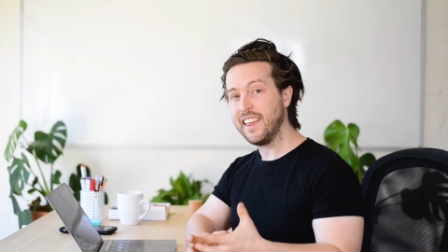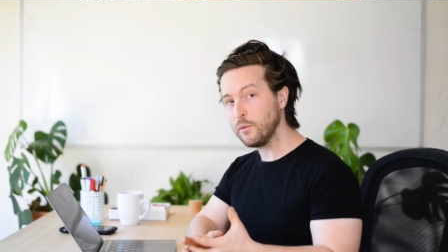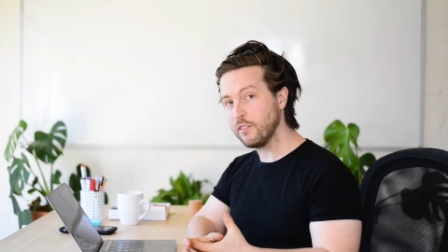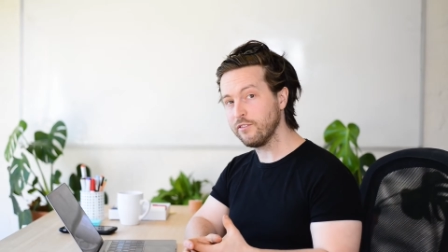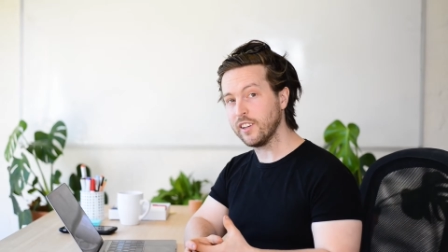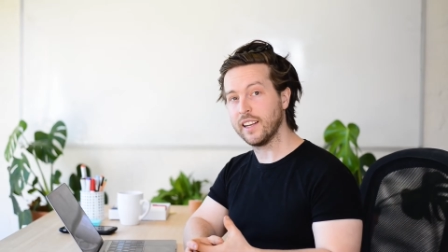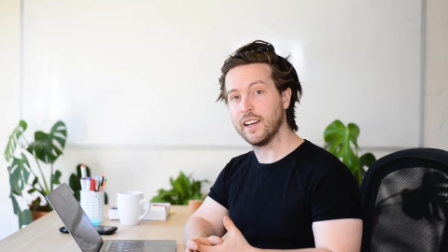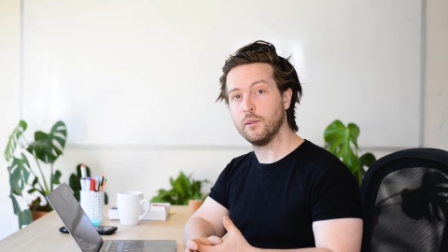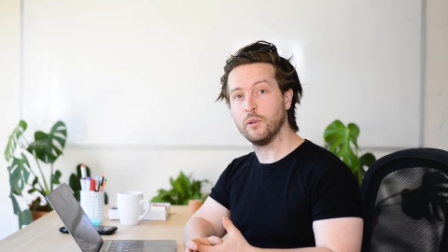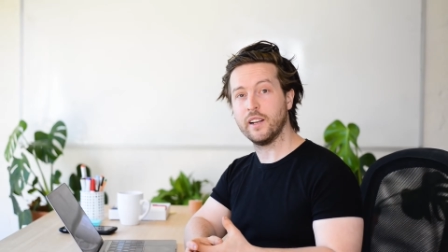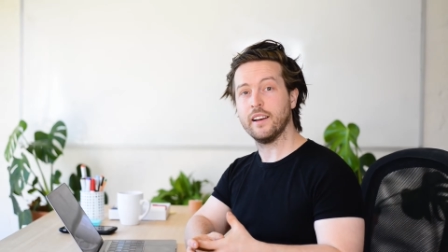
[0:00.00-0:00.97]
that we've figured
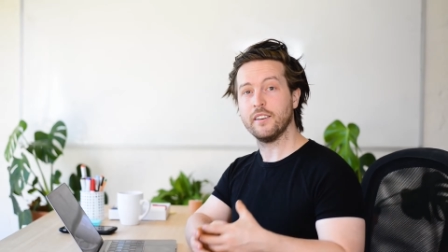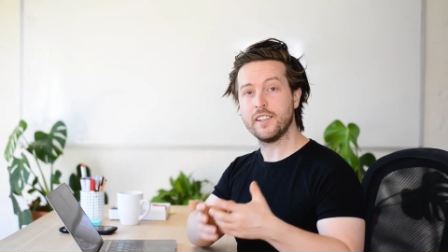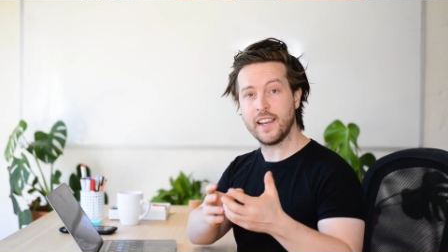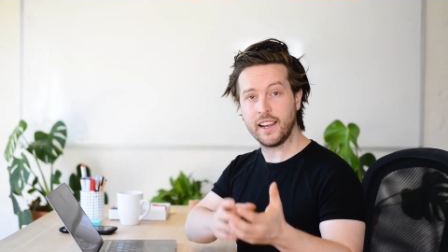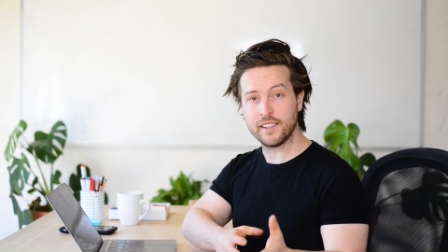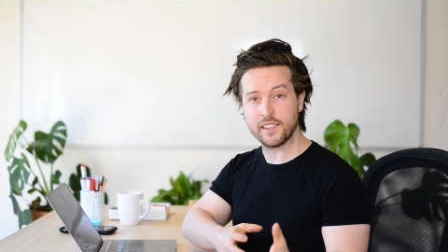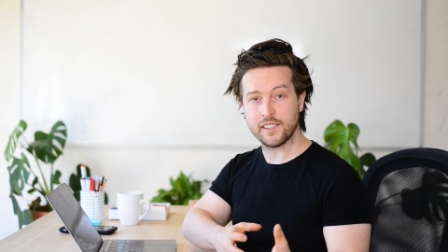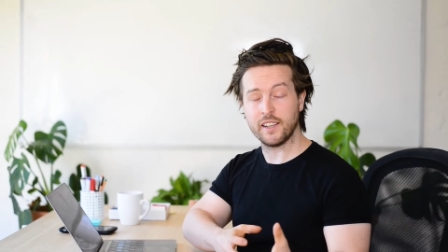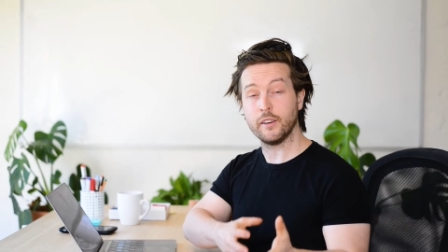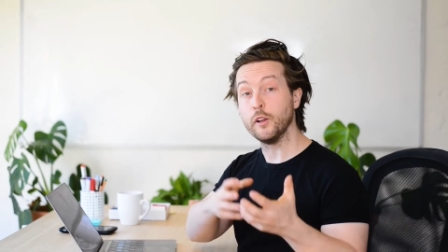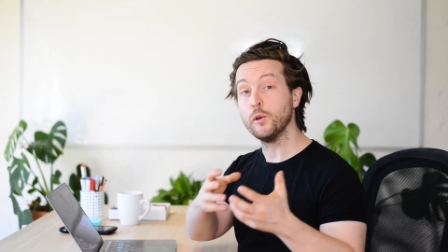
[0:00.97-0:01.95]
out what our tactics
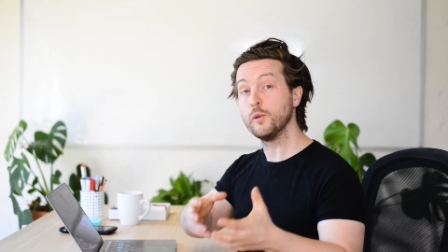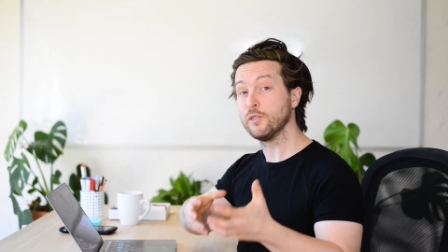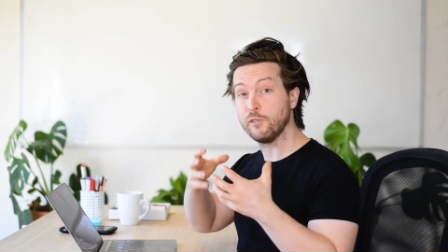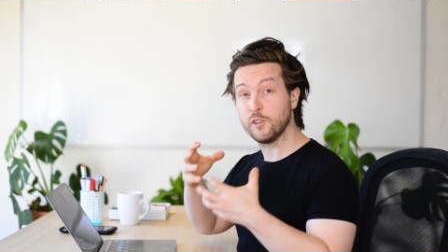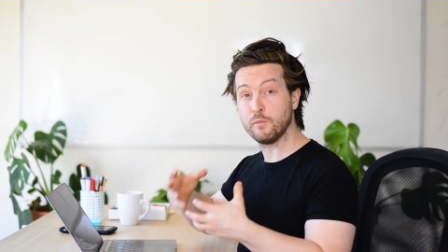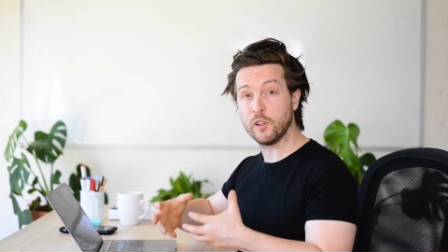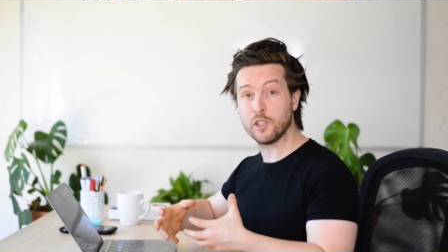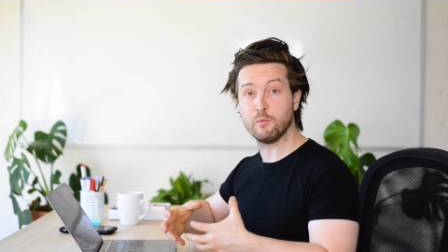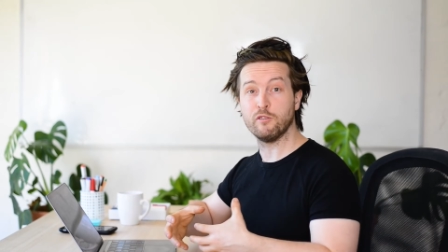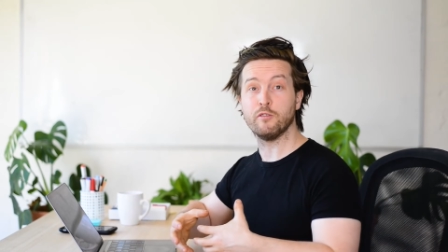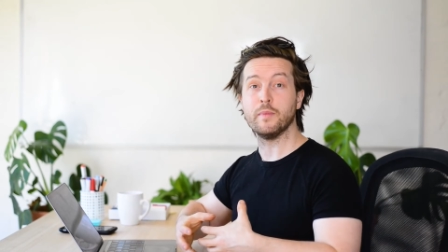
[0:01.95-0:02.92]
are and who is
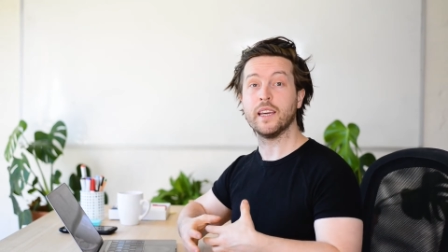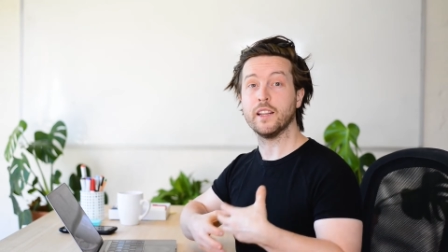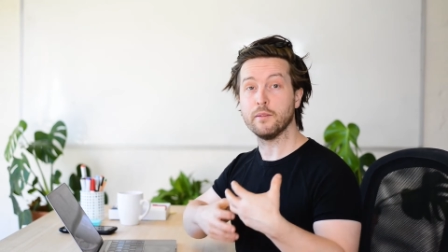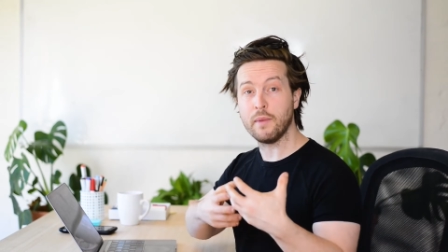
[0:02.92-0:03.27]
responsible for making them